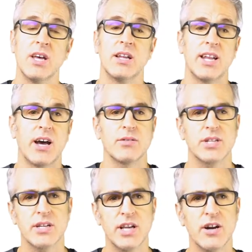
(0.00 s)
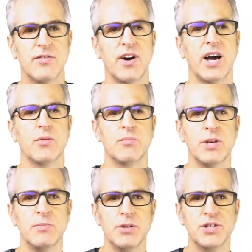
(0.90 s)
Now, to clarify, when
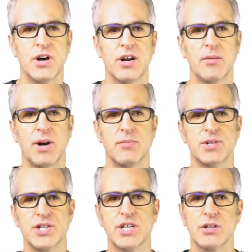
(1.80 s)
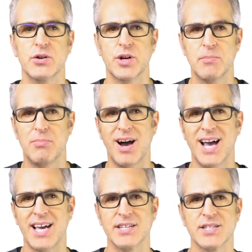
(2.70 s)
people talk about machine learning
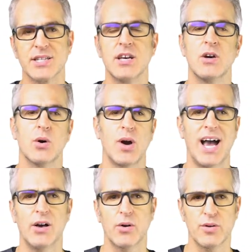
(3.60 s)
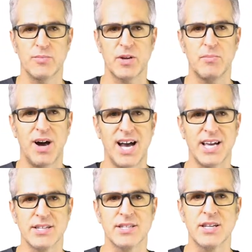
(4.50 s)
bias or algorithmic
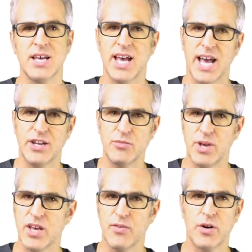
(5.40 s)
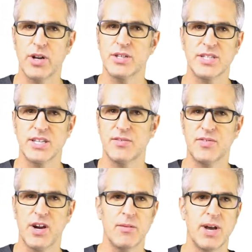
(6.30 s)
bias, and you may have already seen a
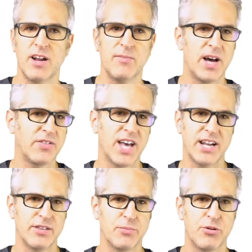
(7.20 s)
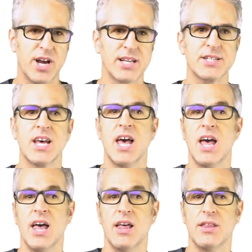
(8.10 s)
fair amount about that in the press,
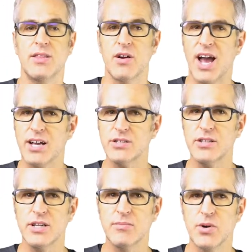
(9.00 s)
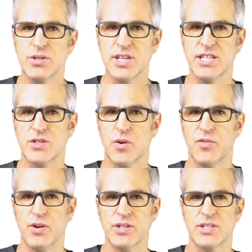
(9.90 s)
they're actually in most cases
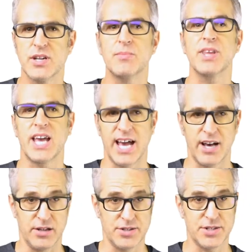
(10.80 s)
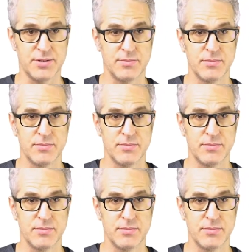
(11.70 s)
referring to something else.